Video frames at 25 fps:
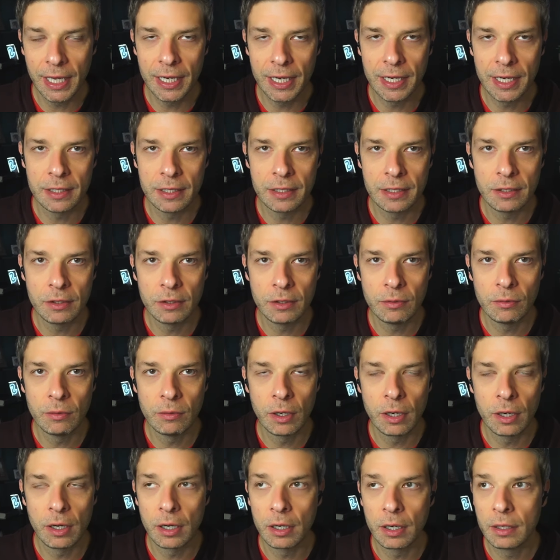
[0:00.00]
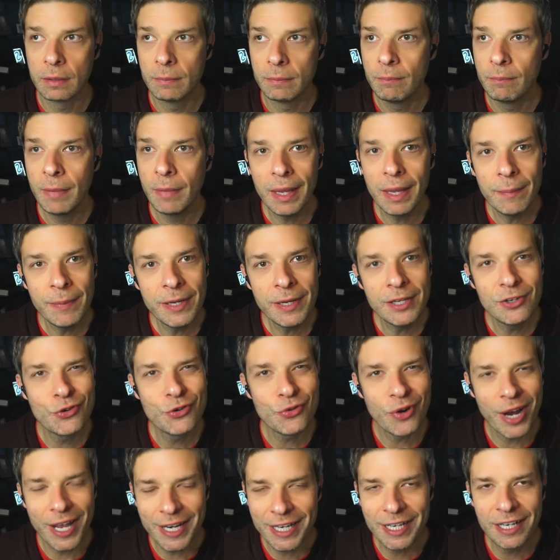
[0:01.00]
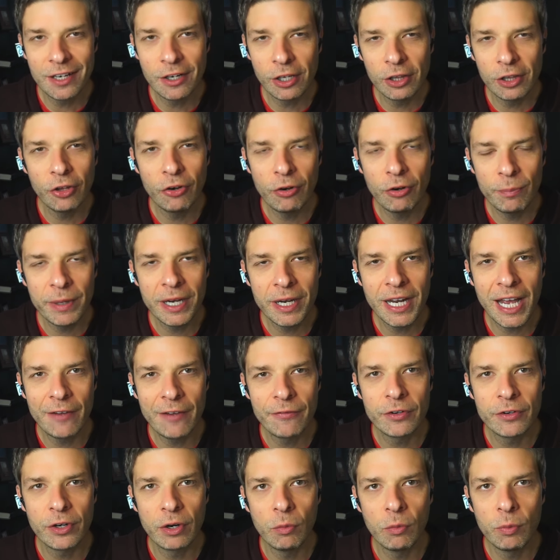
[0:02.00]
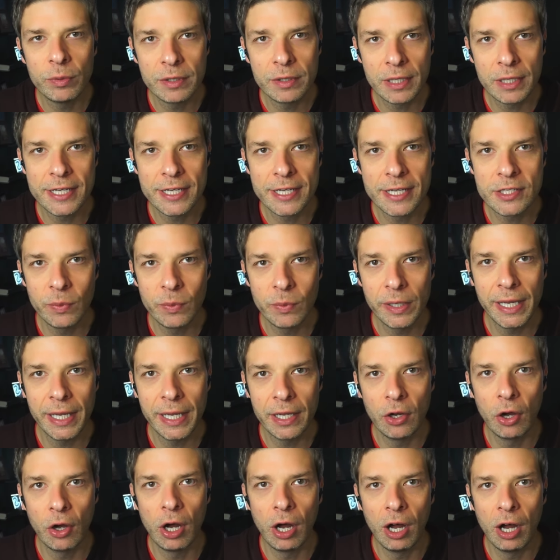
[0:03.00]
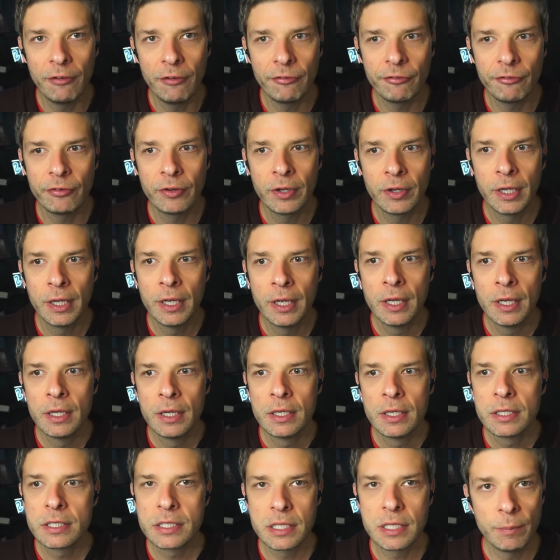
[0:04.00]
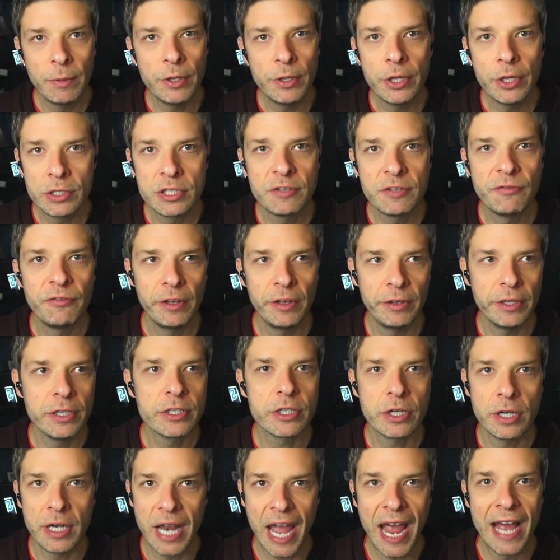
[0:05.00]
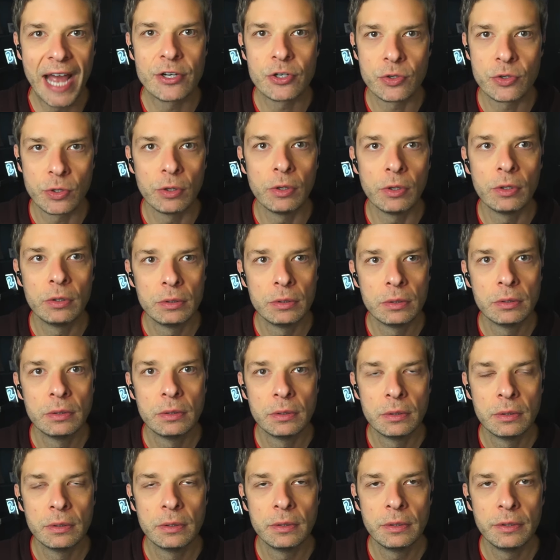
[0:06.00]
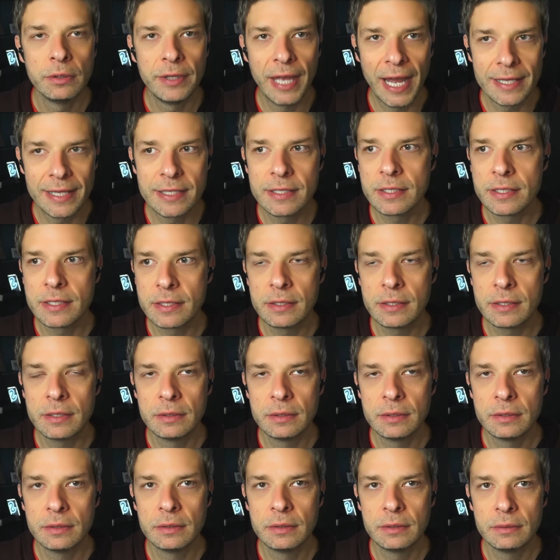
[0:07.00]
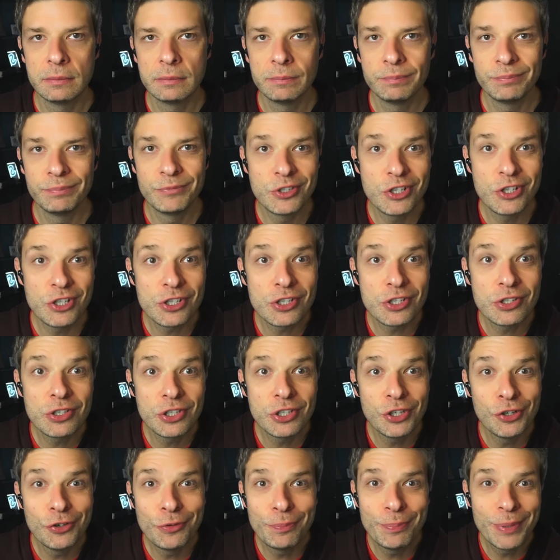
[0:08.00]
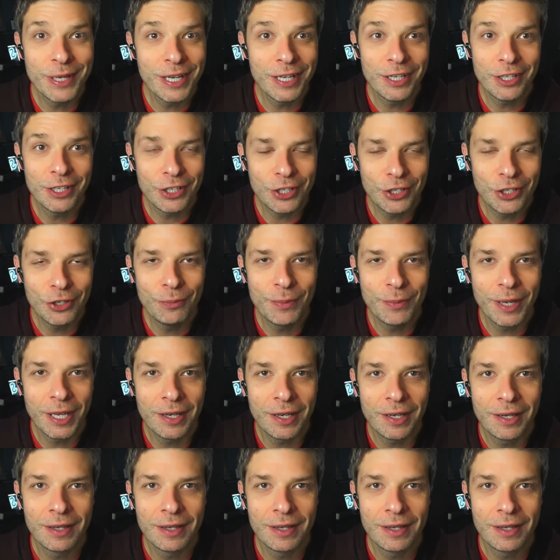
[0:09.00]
and you are maybe dreading it a little bit after a nice weekend off, some of those feelings are natural. That's just you being a human.